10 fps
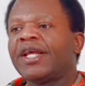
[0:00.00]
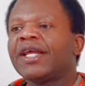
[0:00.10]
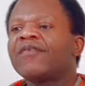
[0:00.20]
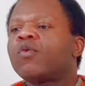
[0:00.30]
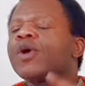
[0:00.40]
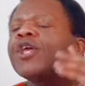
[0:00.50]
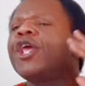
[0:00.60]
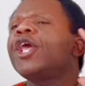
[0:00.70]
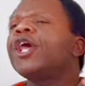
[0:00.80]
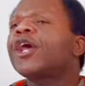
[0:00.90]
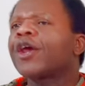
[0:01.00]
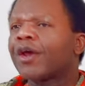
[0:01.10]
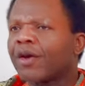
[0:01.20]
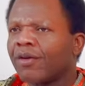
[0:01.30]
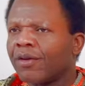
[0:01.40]
If we hear
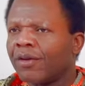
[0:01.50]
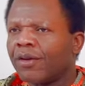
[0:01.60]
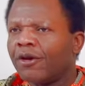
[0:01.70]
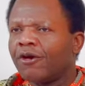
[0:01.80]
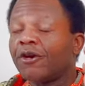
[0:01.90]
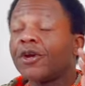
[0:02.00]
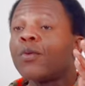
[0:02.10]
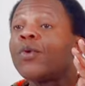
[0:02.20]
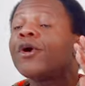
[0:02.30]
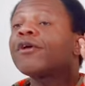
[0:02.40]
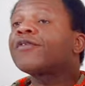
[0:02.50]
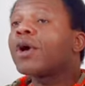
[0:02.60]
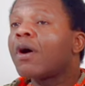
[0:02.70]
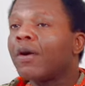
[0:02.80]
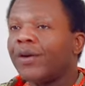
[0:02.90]
the word of
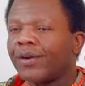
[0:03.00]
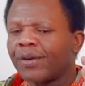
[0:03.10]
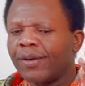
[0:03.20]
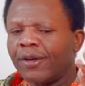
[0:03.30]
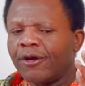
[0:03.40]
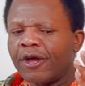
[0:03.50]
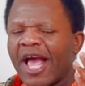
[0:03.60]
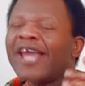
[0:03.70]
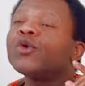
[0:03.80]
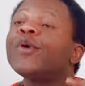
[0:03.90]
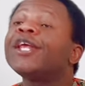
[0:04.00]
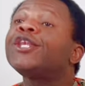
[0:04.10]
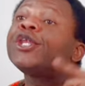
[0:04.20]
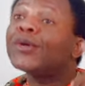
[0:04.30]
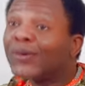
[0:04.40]
God and
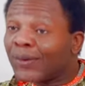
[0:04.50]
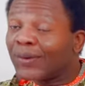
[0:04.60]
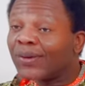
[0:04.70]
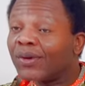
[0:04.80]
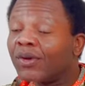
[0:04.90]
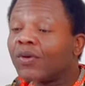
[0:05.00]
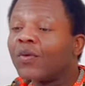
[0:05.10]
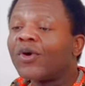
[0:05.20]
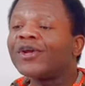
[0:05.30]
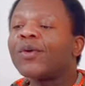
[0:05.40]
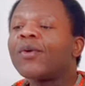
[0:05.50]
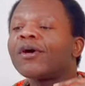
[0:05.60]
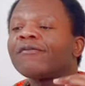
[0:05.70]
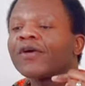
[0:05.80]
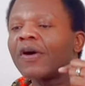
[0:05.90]
we do what the
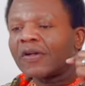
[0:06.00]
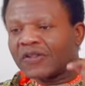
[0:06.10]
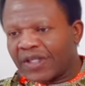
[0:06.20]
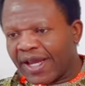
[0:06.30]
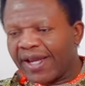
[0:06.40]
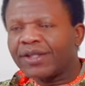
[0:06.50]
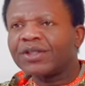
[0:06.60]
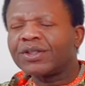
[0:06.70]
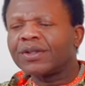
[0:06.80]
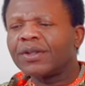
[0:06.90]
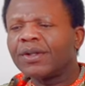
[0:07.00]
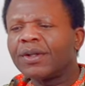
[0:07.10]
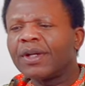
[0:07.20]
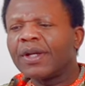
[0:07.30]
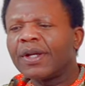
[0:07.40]
word of God says,
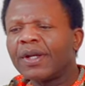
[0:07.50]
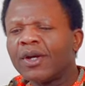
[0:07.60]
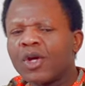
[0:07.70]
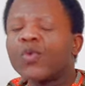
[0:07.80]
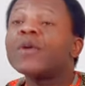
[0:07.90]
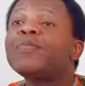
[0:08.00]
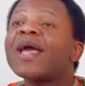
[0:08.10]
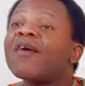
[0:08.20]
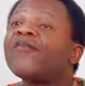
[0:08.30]
we bear